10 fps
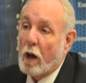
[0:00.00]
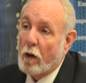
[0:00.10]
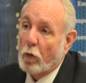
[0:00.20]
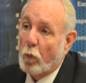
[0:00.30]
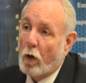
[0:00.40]

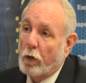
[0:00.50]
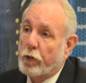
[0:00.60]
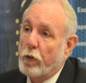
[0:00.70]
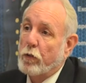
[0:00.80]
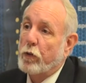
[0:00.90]
Donald
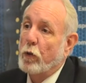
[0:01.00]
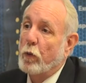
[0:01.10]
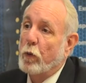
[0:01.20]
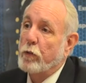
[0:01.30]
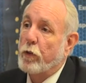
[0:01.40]
Walters, who
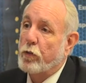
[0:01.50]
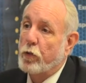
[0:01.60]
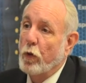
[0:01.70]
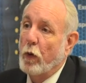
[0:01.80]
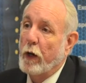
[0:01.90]
was the
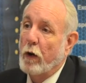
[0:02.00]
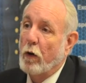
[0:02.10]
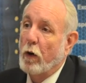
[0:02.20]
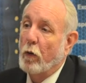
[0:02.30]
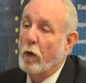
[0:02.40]
true
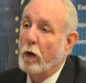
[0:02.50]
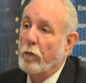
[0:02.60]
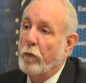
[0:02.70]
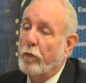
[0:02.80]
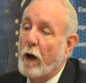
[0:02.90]
hero
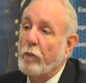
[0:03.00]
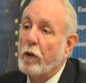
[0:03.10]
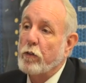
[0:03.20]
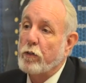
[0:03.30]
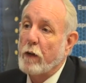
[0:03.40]
of the five
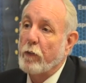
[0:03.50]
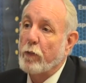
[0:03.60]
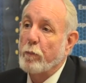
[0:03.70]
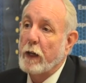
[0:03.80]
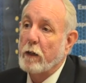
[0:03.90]
hundred
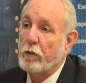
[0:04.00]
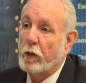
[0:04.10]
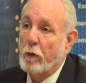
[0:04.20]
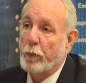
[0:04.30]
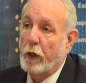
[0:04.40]
seventh maintenance
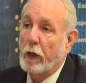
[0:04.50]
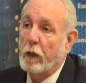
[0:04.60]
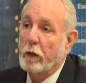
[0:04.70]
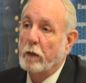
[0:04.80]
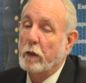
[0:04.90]
company
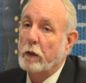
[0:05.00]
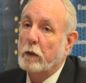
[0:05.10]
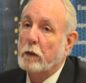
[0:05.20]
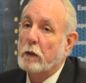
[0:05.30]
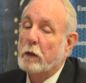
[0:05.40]
in
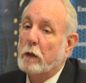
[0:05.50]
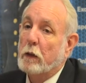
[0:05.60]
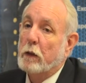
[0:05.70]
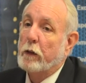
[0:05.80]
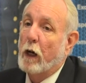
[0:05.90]
uh,
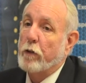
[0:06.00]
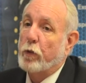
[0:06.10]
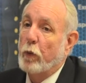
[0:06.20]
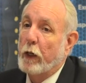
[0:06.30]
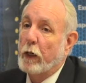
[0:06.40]

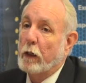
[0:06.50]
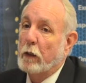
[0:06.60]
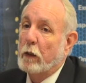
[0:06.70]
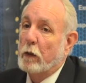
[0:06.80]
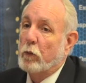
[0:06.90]
Nasiriyah,
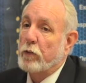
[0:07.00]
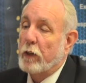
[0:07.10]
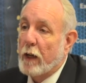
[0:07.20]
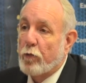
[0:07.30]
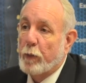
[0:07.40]
was
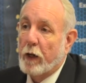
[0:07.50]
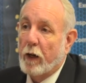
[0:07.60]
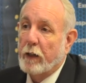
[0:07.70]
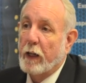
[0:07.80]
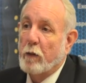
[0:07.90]
left
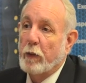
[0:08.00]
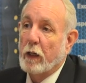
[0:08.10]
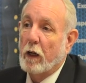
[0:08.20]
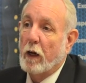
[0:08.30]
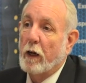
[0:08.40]
behind enemy
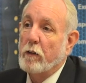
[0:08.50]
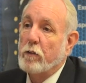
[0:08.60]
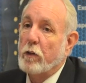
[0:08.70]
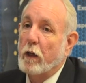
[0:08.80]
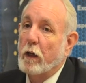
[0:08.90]

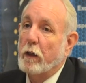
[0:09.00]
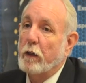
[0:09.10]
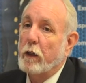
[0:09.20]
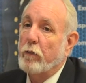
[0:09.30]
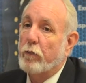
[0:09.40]
lines,
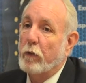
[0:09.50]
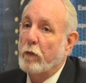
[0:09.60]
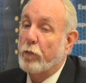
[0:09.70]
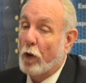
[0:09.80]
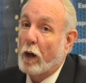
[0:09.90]
and he,
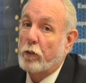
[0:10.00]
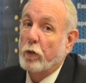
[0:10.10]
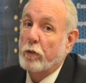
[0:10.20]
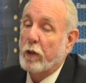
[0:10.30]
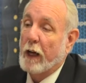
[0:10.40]
he fought
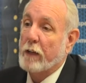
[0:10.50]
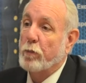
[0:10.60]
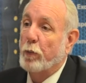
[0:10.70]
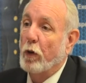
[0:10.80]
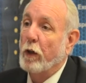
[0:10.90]
to his last
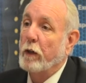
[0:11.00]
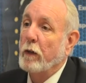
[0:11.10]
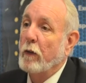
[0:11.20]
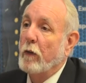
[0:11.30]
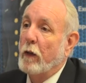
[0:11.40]
bullet
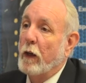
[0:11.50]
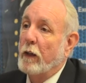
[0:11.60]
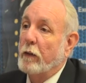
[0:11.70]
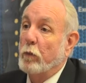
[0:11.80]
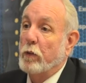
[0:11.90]

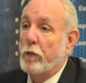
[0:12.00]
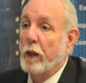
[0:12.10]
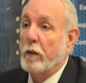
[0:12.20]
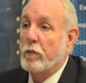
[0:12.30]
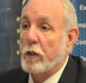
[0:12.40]
and was
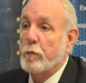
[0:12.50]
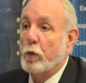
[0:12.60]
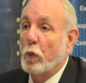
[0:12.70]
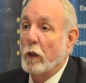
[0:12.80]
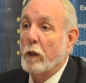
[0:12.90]
then
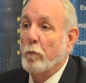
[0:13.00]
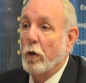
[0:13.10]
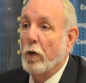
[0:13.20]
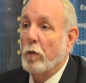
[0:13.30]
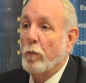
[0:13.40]
subsequently
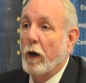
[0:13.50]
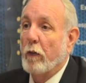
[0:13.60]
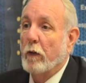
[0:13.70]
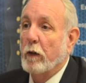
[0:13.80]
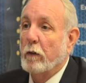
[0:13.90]
murdered
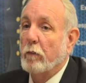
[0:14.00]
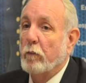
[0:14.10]
by the